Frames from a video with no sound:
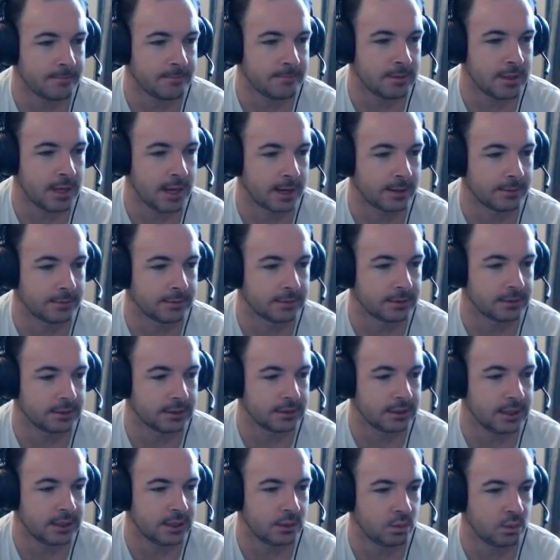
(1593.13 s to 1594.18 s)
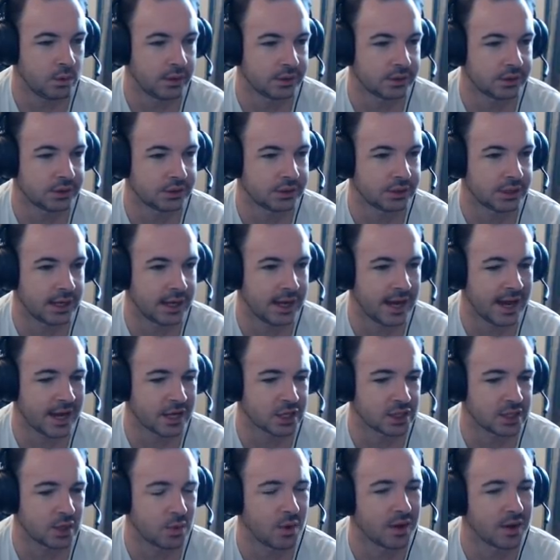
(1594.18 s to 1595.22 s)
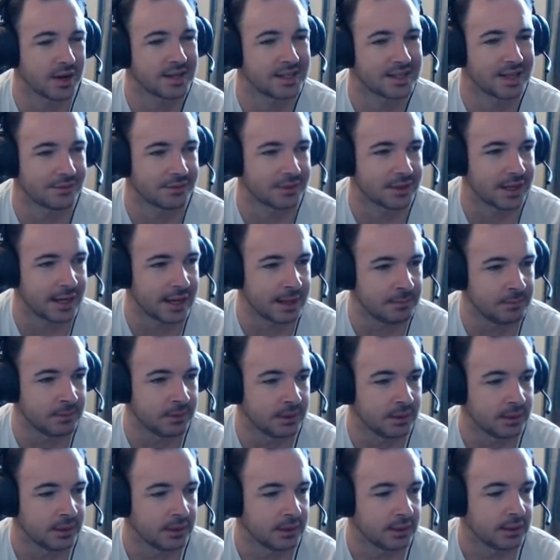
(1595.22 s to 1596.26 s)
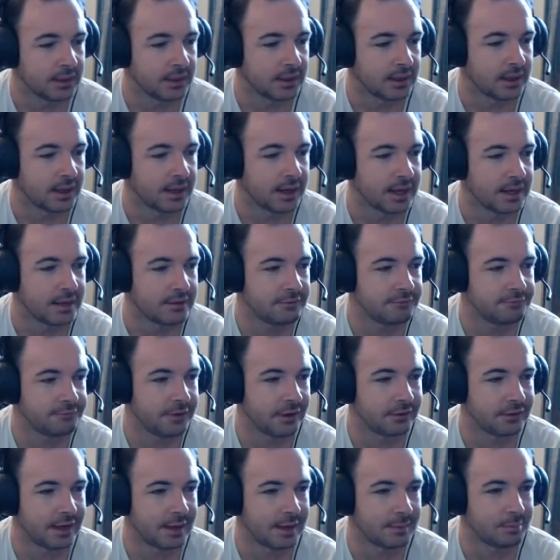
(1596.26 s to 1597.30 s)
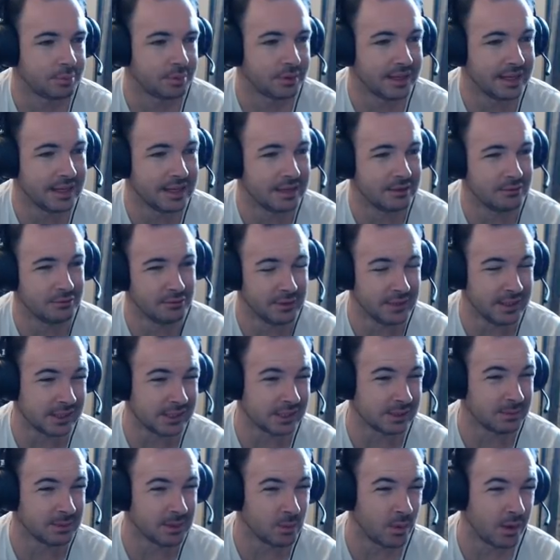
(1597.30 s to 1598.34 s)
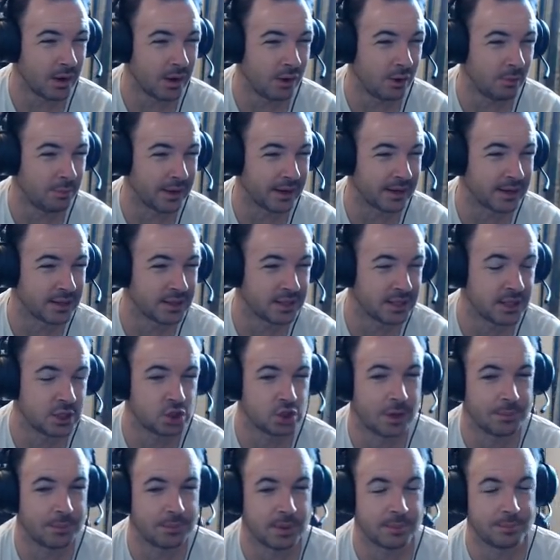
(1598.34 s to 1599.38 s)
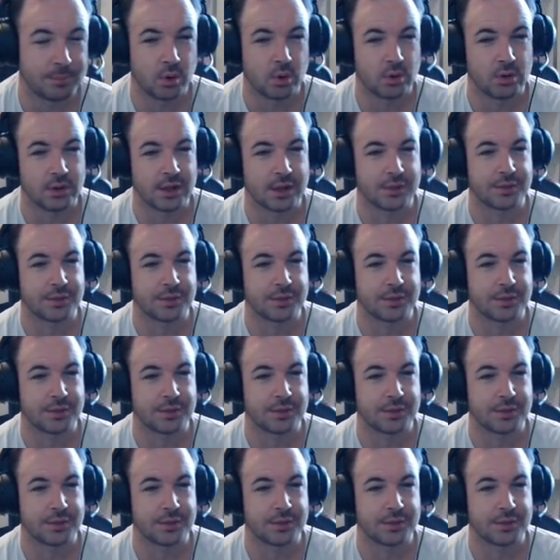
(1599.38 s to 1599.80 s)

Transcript: yeah, it was actually quite a tough game. I felt I played reasonably well, but I did drop the ball, I